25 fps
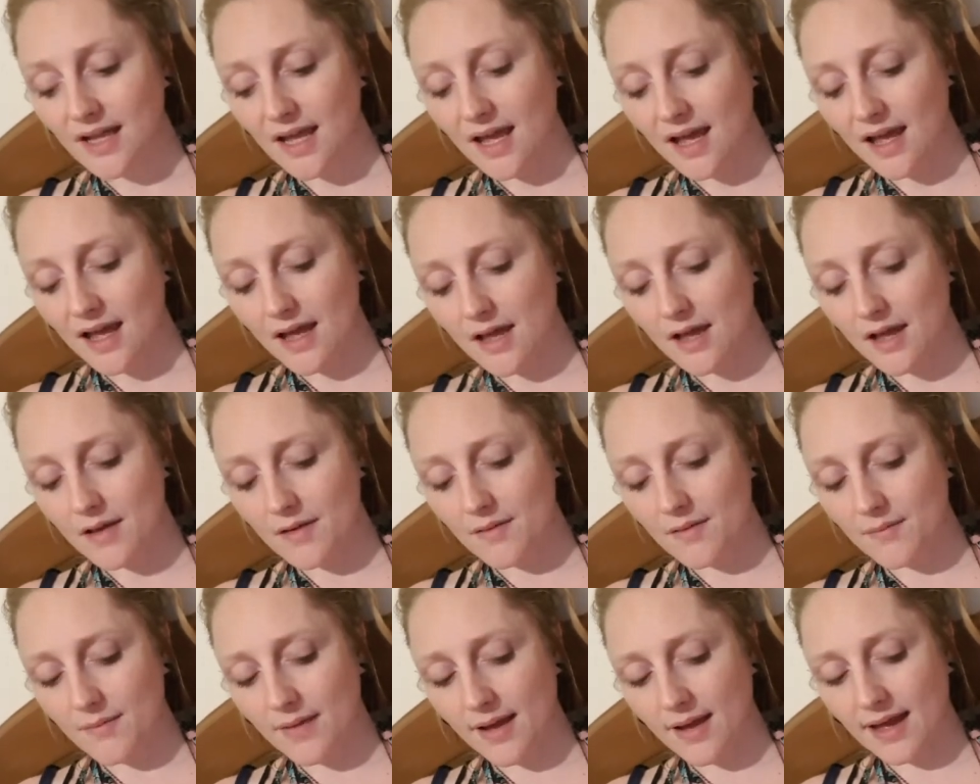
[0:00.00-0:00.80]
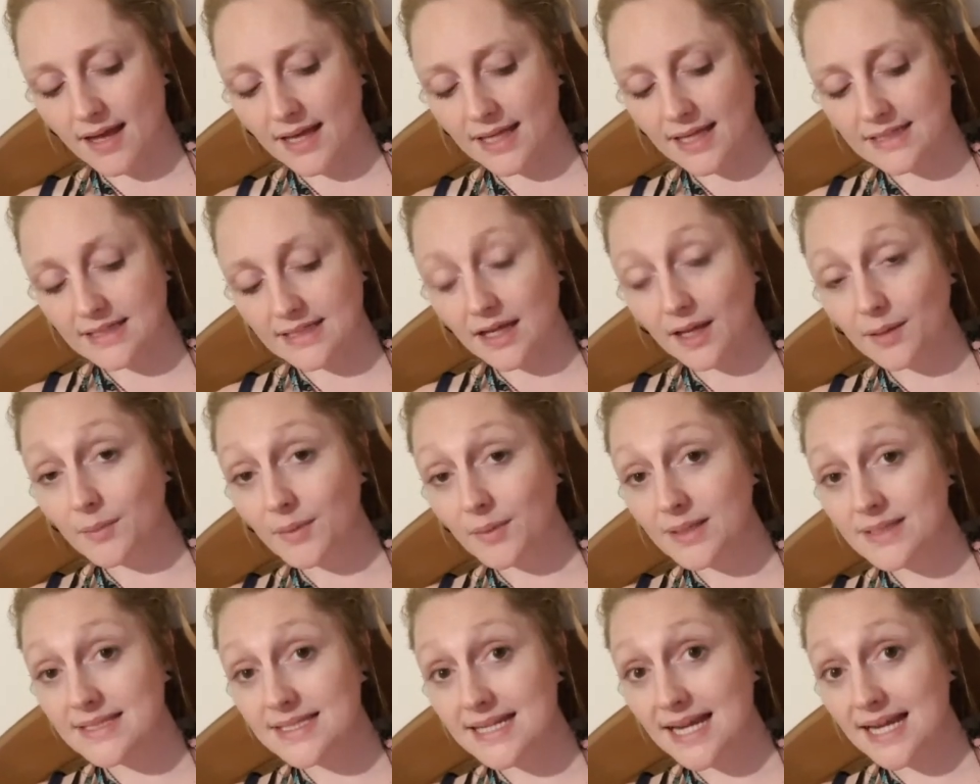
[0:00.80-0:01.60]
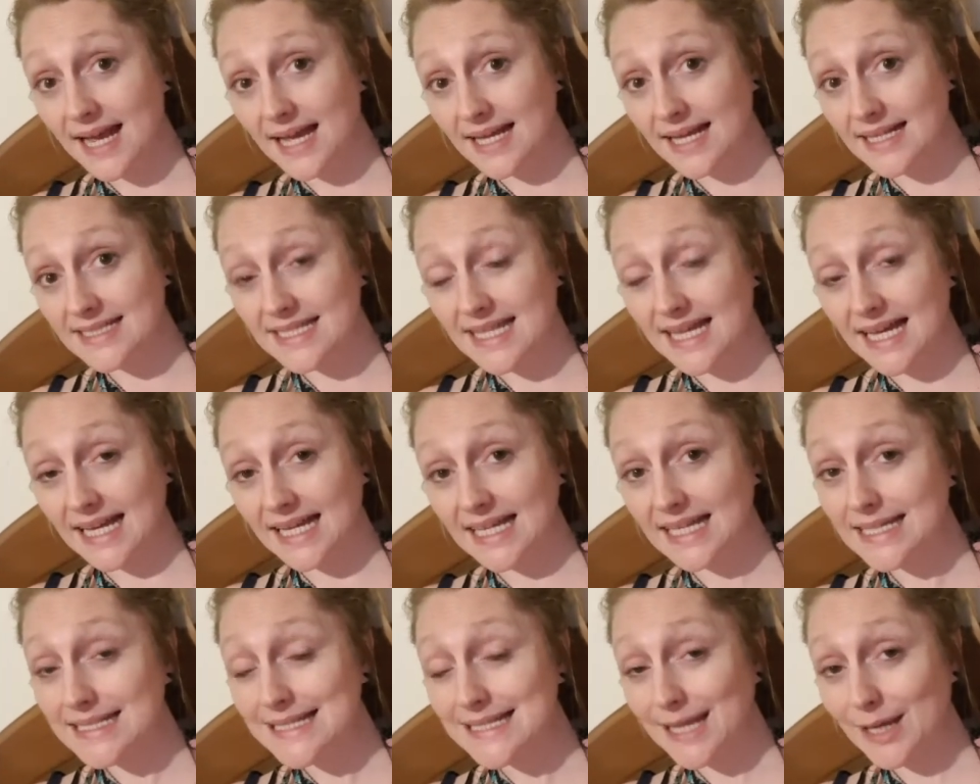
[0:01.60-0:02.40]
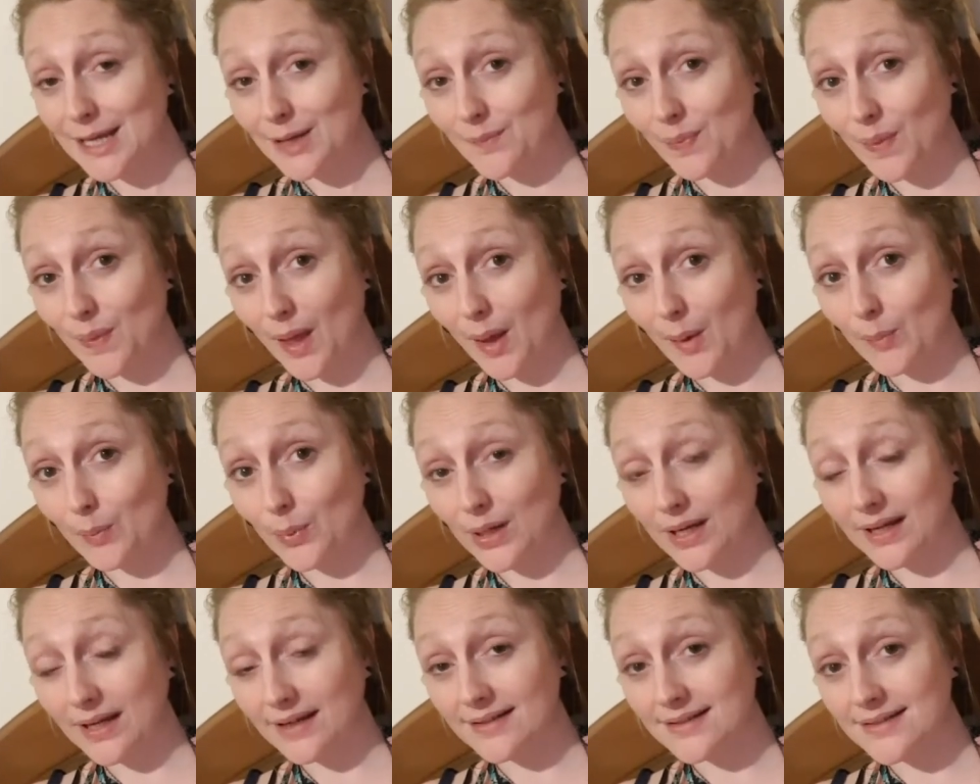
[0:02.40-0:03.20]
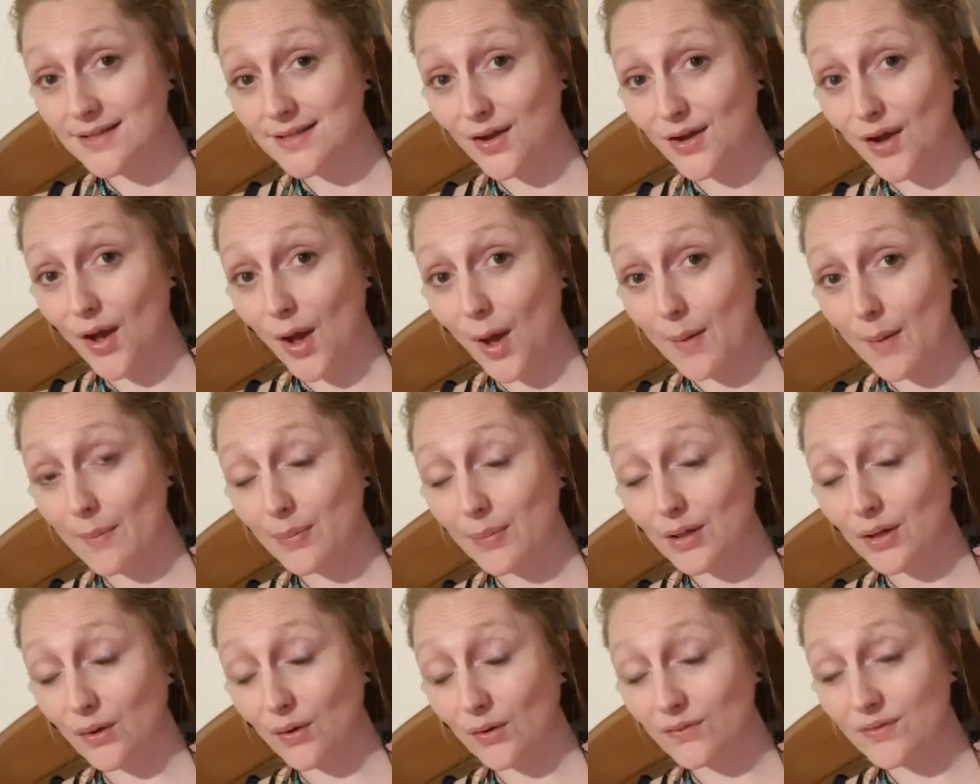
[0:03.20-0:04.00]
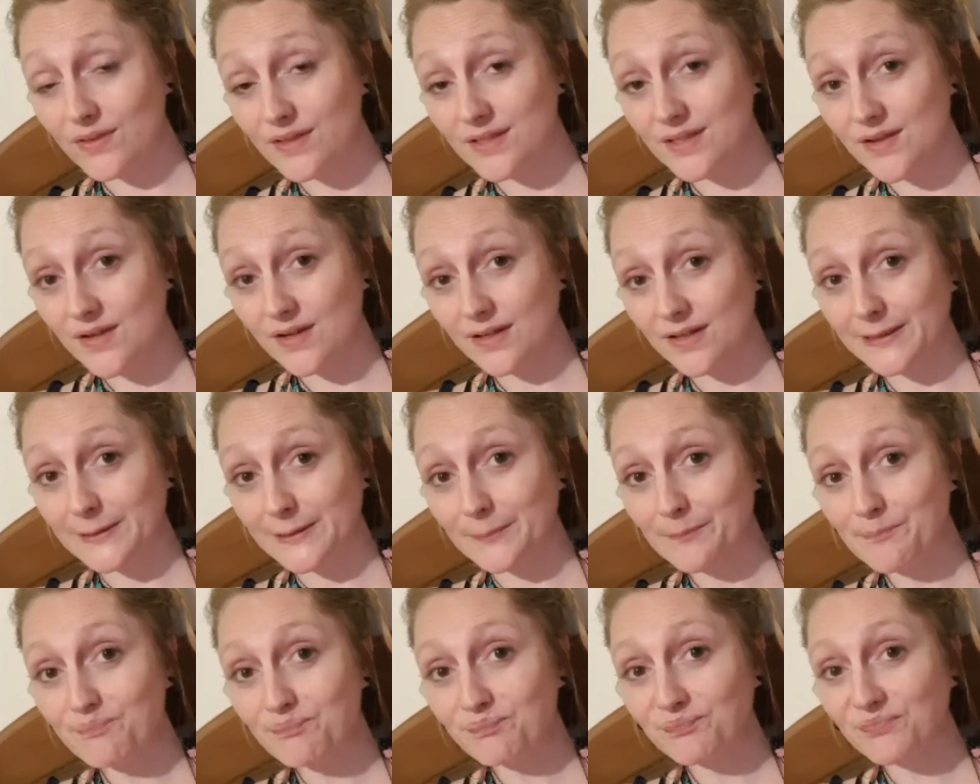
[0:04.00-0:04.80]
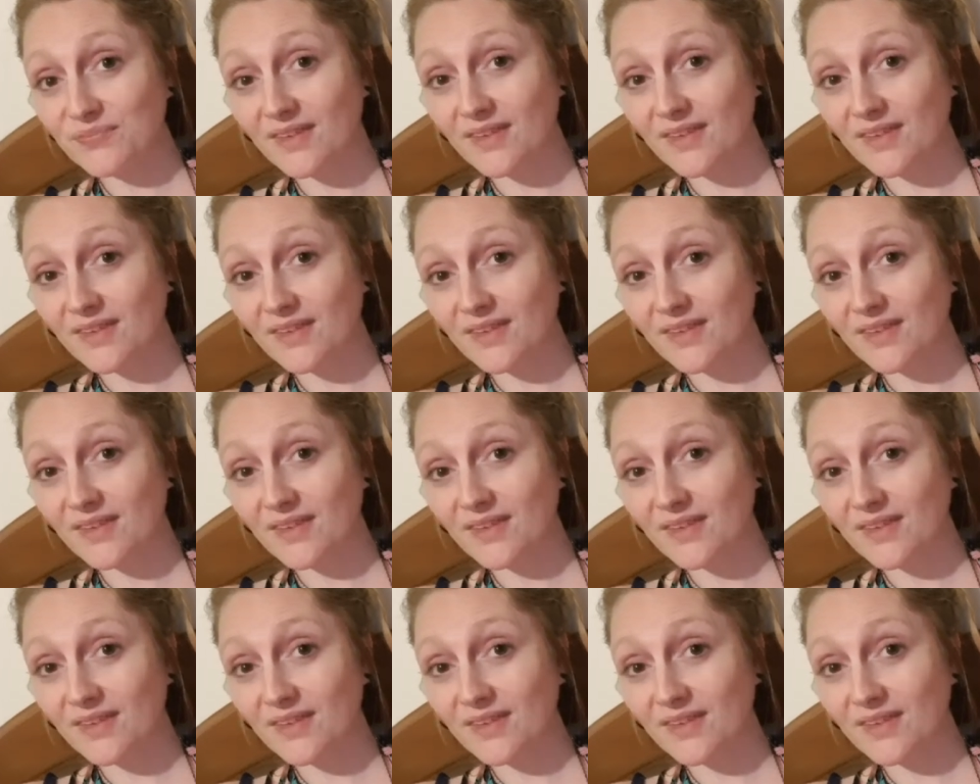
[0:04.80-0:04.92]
and I must add that it is him that brings her up a lot of the time,